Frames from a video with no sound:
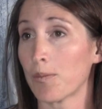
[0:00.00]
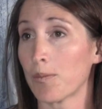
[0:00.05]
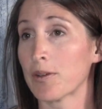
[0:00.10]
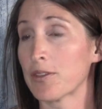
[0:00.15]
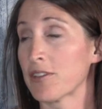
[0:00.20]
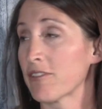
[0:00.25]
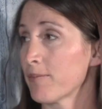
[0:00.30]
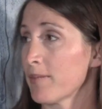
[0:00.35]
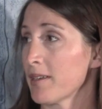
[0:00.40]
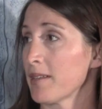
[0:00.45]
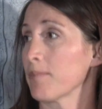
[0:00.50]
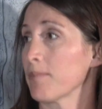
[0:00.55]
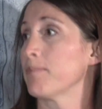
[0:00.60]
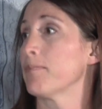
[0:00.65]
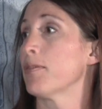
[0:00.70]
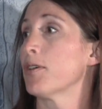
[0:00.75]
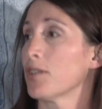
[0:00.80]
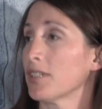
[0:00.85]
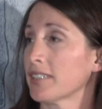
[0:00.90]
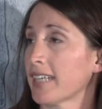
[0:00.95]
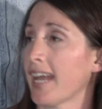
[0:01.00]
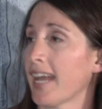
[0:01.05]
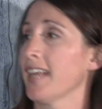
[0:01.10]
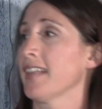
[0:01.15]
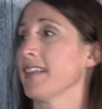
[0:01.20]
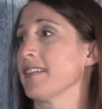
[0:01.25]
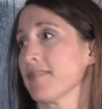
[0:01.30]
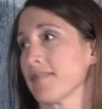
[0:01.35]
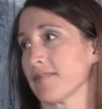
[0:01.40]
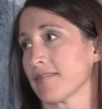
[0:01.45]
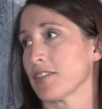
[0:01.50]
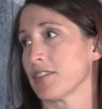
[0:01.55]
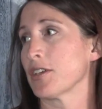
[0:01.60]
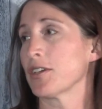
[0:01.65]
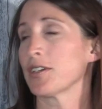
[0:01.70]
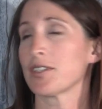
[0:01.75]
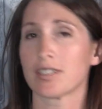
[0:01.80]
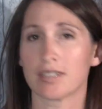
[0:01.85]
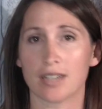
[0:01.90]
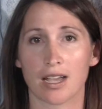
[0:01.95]
when you've been pulled at and
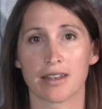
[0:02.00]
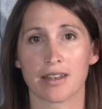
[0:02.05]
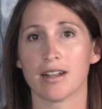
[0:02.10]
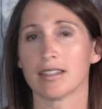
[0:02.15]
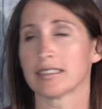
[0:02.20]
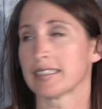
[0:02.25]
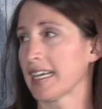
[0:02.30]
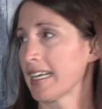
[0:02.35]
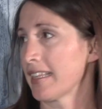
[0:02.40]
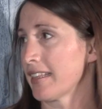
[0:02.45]
nursed on all day,